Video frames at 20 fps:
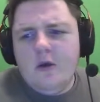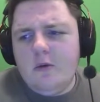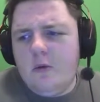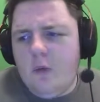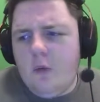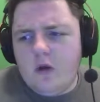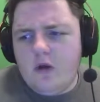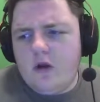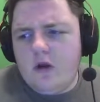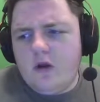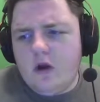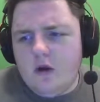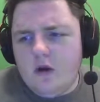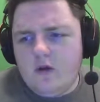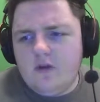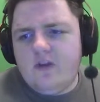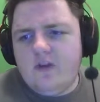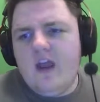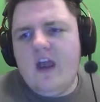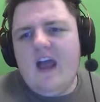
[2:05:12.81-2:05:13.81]
We wanted
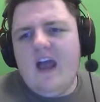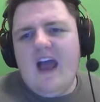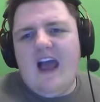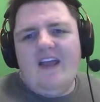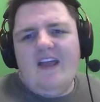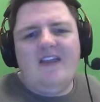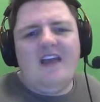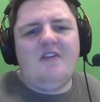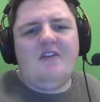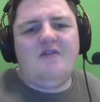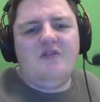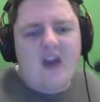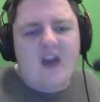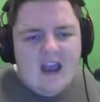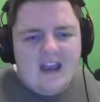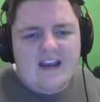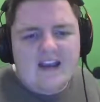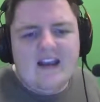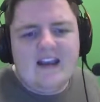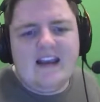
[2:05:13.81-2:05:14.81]
goals, and they
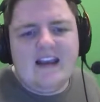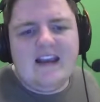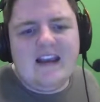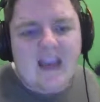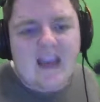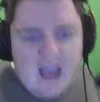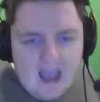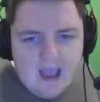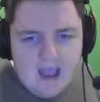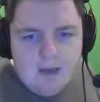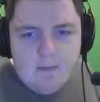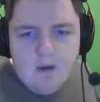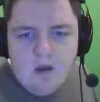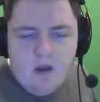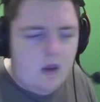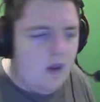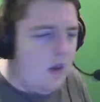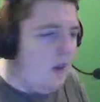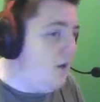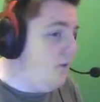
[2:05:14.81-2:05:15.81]
finally came.
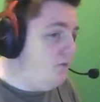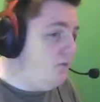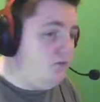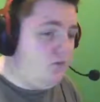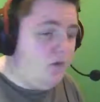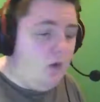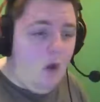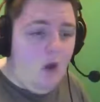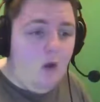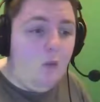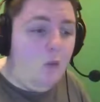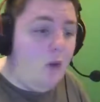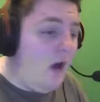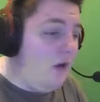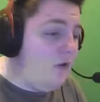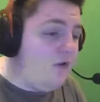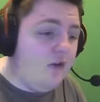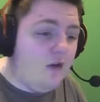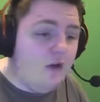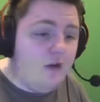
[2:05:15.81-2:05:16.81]
And
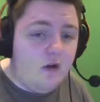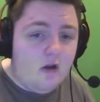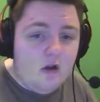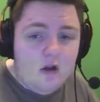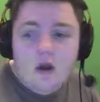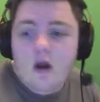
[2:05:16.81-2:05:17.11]
well done,